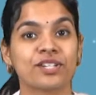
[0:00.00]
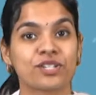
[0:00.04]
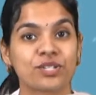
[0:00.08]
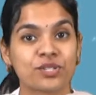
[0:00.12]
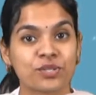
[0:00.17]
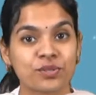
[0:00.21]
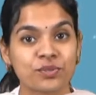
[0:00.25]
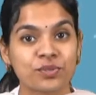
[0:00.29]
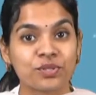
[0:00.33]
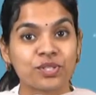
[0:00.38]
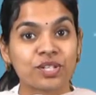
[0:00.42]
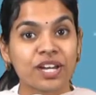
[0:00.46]
a
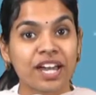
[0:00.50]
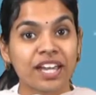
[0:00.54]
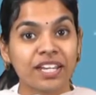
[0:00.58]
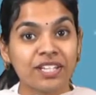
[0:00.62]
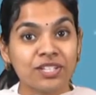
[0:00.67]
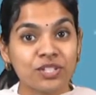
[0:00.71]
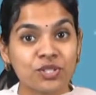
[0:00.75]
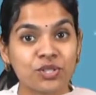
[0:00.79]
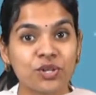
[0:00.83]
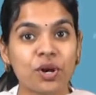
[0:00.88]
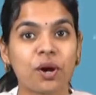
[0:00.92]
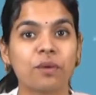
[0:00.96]

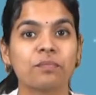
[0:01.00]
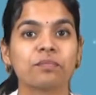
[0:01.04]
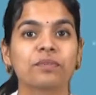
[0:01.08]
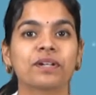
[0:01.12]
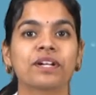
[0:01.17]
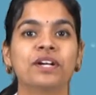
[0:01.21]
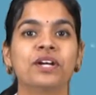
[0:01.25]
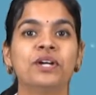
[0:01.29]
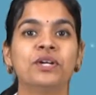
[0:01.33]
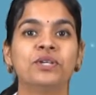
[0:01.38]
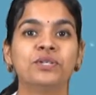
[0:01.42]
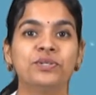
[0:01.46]
shoeshine shop.
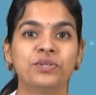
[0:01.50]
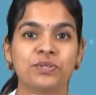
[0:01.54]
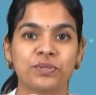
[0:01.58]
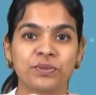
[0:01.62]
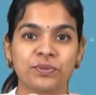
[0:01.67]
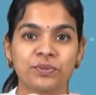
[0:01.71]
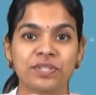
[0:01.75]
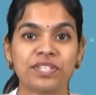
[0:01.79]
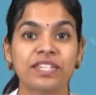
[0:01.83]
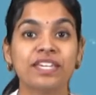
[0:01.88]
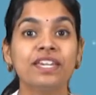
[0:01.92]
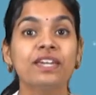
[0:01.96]

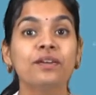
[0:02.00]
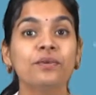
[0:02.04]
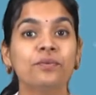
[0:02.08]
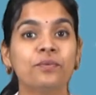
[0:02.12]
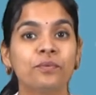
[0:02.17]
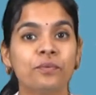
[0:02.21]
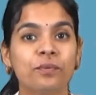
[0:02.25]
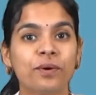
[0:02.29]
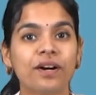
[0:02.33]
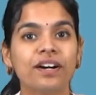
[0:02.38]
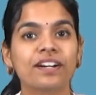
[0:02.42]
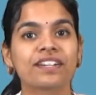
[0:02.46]
Susie
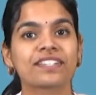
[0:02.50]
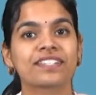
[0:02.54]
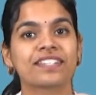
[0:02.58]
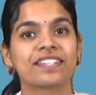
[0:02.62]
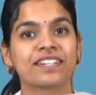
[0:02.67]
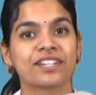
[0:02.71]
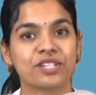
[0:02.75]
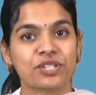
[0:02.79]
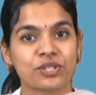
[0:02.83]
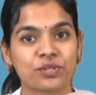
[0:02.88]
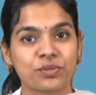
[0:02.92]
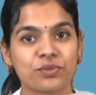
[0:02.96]
works
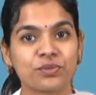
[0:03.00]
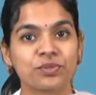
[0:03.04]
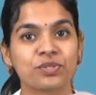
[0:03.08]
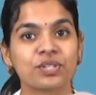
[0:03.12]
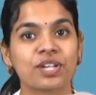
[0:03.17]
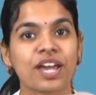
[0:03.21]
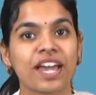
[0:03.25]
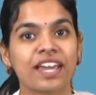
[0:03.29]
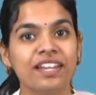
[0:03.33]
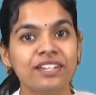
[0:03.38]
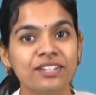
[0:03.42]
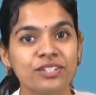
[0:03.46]
in a
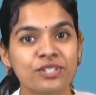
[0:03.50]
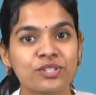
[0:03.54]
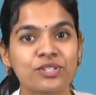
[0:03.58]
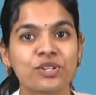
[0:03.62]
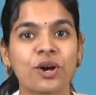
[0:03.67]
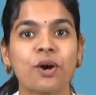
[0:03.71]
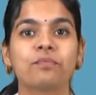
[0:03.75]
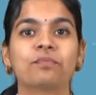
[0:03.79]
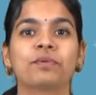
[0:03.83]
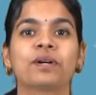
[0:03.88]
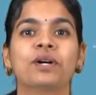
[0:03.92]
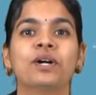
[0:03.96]
shoeshine
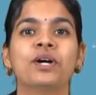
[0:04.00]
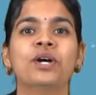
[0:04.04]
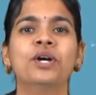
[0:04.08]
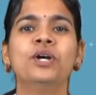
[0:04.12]
shop.